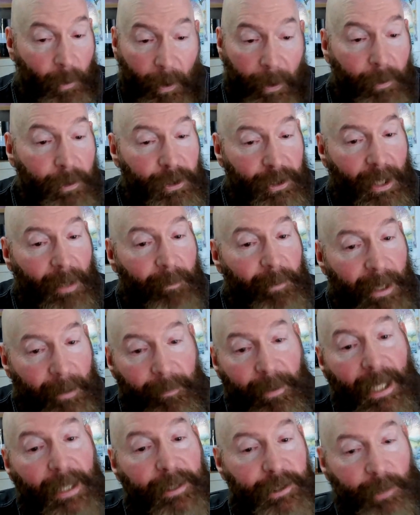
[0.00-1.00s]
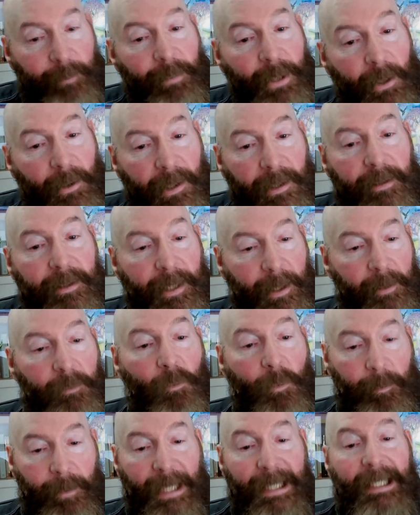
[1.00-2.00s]
or you summon up that spirit
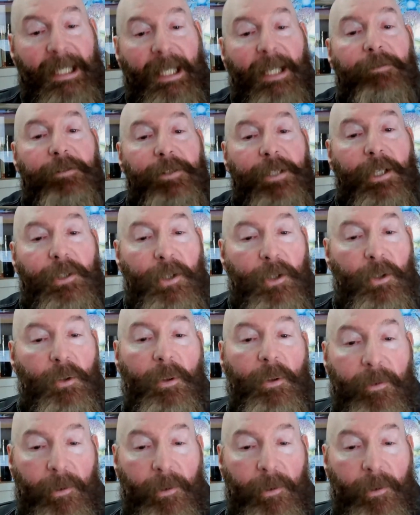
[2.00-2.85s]
that gifted you